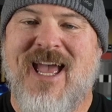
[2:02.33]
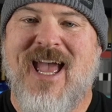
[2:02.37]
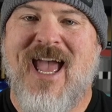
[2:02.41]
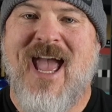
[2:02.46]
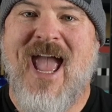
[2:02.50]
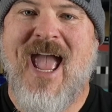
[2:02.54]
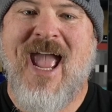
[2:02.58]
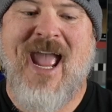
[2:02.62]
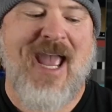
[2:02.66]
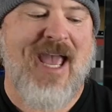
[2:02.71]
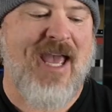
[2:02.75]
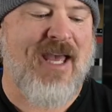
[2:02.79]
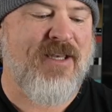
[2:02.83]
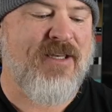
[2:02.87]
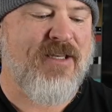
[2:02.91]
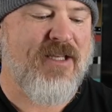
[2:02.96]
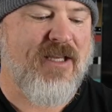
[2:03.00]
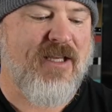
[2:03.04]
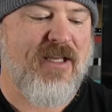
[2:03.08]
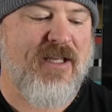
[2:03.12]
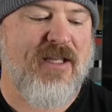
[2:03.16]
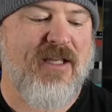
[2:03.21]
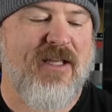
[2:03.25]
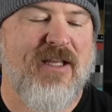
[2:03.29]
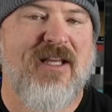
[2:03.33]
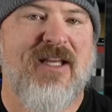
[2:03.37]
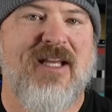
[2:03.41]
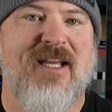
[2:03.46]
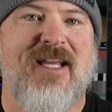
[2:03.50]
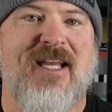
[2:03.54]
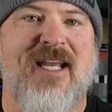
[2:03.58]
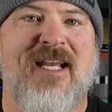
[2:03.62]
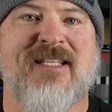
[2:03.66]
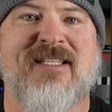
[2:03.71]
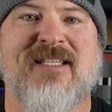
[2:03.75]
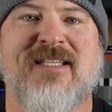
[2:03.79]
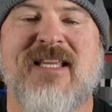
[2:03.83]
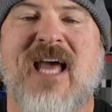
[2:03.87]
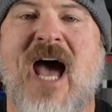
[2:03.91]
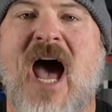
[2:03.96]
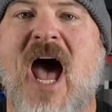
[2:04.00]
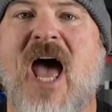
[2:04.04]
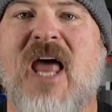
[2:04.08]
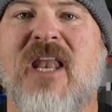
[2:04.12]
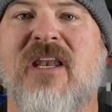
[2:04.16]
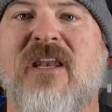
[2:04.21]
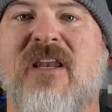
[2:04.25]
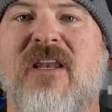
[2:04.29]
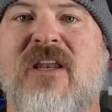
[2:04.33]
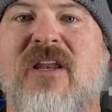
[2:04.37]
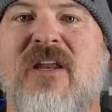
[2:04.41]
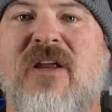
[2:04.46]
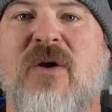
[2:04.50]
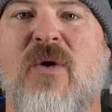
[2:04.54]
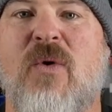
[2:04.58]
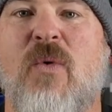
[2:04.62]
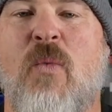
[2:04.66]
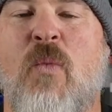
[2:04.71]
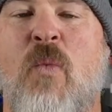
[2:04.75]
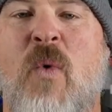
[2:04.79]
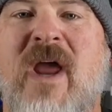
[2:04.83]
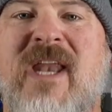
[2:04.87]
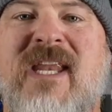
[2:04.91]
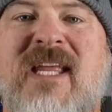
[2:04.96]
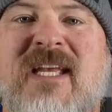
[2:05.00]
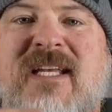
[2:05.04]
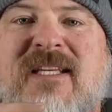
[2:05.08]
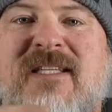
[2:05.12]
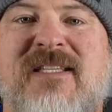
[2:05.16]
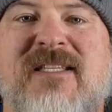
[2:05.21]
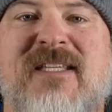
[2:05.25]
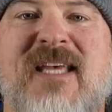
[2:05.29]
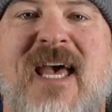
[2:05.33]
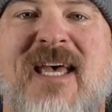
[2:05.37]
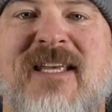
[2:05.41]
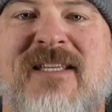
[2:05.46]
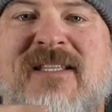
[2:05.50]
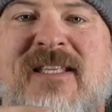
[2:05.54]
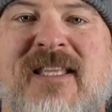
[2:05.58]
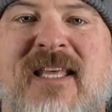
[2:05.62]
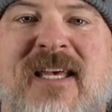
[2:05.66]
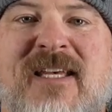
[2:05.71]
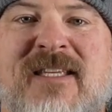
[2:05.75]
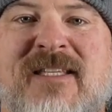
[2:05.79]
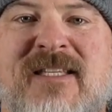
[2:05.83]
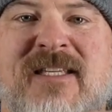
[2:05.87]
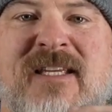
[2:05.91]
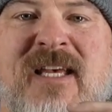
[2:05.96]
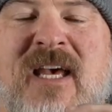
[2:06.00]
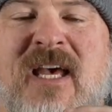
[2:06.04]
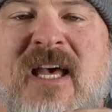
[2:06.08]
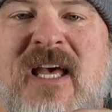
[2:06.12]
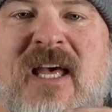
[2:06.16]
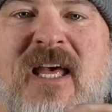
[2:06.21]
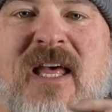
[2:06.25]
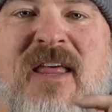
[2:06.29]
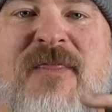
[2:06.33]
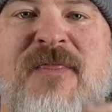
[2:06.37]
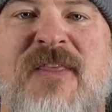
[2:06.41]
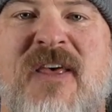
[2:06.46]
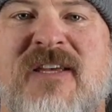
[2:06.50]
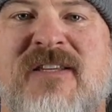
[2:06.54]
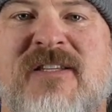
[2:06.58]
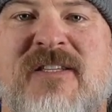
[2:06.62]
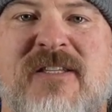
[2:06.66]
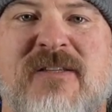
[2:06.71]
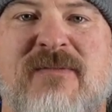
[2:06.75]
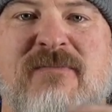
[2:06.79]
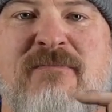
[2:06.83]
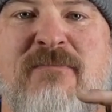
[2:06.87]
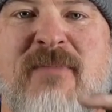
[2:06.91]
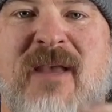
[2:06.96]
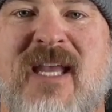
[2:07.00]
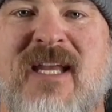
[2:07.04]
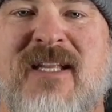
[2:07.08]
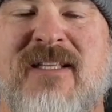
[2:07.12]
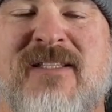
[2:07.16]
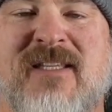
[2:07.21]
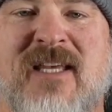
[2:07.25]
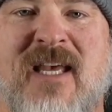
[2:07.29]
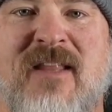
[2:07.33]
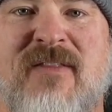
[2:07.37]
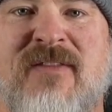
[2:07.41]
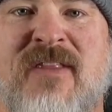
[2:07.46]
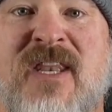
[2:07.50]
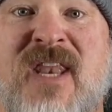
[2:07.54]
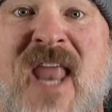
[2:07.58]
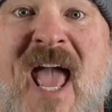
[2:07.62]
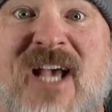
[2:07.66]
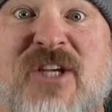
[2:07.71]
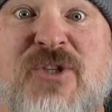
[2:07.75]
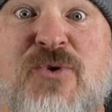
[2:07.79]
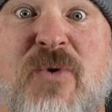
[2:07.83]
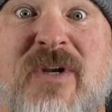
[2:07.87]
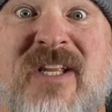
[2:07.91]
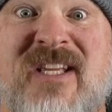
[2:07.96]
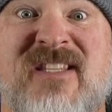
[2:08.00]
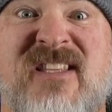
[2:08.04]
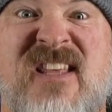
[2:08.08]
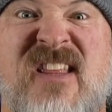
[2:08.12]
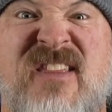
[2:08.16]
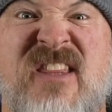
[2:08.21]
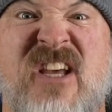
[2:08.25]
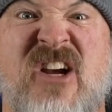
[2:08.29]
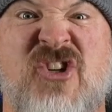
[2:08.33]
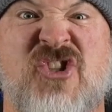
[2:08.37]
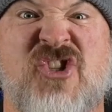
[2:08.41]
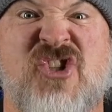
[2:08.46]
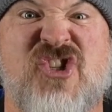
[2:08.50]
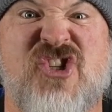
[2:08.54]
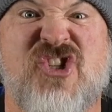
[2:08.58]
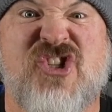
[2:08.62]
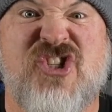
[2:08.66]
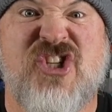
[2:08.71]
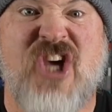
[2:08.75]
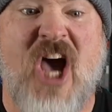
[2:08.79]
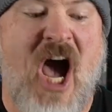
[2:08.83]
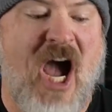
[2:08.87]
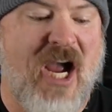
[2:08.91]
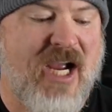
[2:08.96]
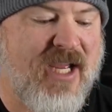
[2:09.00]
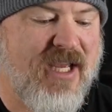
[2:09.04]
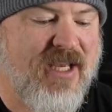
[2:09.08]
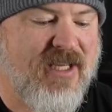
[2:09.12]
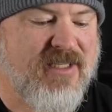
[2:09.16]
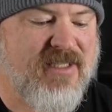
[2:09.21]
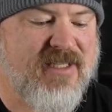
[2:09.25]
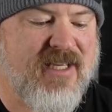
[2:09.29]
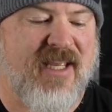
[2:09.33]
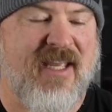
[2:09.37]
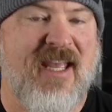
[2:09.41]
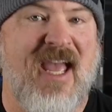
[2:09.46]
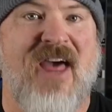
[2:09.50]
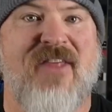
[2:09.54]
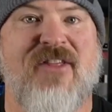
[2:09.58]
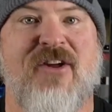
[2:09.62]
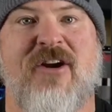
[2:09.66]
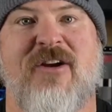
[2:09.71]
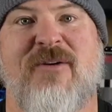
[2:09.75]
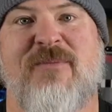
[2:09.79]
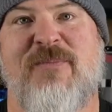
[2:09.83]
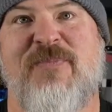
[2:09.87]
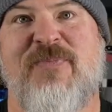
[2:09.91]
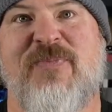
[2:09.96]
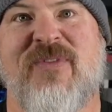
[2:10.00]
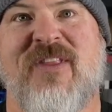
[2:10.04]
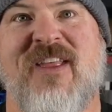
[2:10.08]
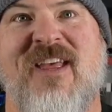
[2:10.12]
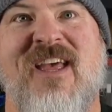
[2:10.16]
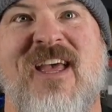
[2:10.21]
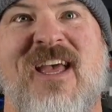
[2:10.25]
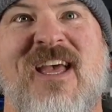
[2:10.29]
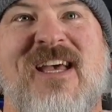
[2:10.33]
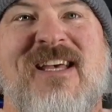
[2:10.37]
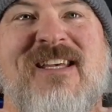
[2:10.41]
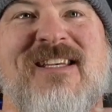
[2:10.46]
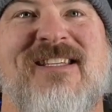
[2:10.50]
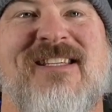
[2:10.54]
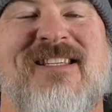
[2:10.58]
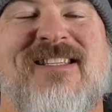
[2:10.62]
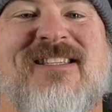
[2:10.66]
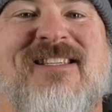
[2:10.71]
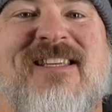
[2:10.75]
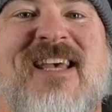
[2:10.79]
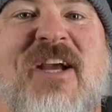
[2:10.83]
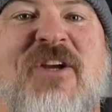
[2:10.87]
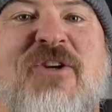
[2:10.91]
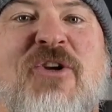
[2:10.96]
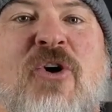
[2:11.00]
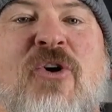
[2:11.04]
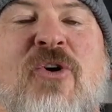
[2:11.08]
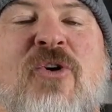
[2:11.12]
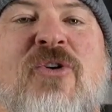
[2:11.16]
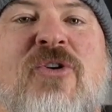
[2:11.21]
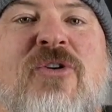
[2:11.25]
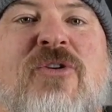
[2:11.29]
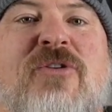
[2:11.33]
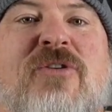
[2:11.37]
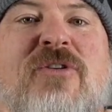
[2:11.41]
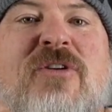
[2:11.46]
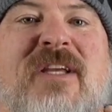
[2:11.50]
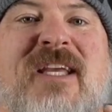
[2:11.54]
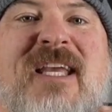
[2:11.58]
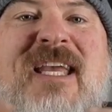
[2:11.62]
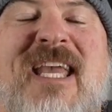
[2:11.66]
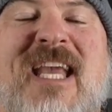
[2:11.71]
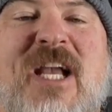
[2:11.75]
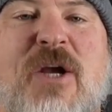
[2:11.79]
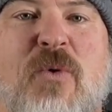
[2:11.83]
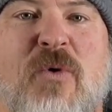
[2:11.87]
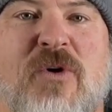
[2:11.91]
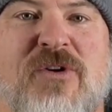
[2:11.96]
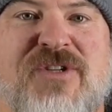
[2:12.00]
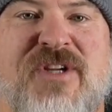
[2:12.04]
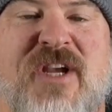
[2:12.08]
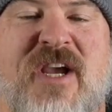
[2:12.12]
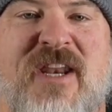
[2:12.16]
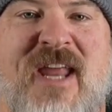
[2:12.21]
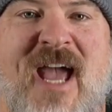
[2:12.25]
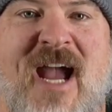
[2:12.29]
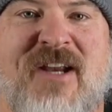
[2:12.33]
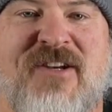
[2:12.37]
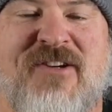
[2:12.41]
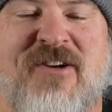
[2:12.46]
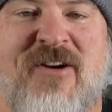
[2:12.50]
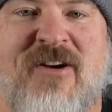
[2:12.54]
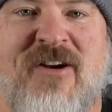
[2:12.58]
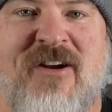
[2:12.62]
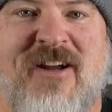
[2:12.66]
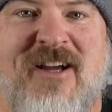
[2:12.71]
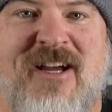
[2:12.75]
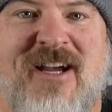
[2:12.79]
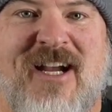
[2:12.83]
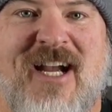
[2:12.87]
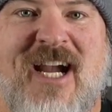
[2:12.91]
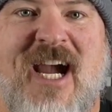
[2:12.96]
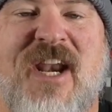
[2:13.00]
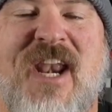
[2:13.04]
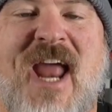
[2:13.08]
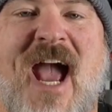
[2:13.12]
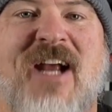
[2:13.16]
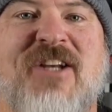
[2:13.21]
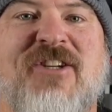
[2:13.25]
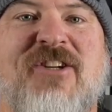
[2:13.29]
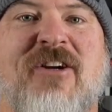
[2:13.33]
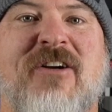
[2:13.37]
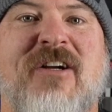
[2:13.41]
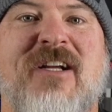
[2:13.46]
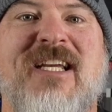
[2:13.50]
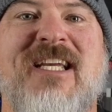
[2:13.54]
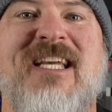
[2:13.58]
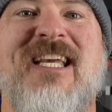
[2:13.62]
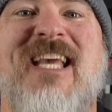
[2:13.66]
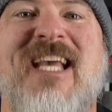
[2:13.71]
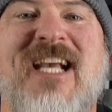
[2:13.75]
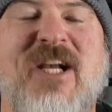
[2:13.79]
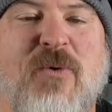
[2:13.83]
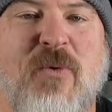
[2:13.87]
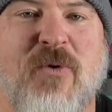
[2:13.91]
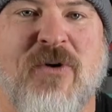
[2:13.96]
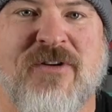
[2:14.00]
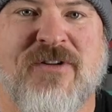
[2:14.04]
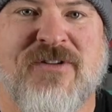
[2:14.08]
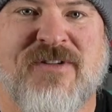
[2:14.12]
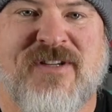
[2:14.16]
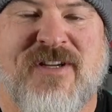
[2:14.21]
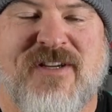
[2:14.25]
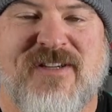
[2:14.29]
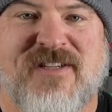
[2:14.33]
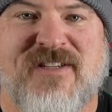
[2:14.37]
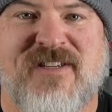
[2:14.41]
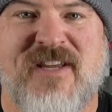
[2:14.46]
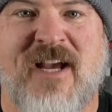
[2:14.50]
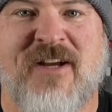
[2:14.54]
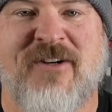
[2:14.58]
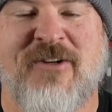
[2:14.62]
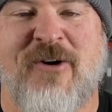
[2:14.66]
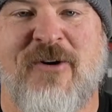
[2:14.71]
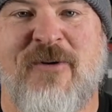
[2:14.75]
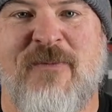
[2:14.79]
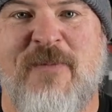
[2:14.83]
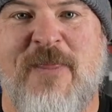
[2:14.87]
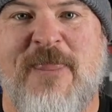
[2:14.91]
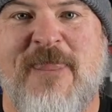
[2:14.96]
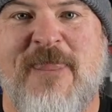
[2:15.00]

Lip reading: And it's not when he says this means it. The next one is that they're stuck together. Signal equals connector. Connector equals signal.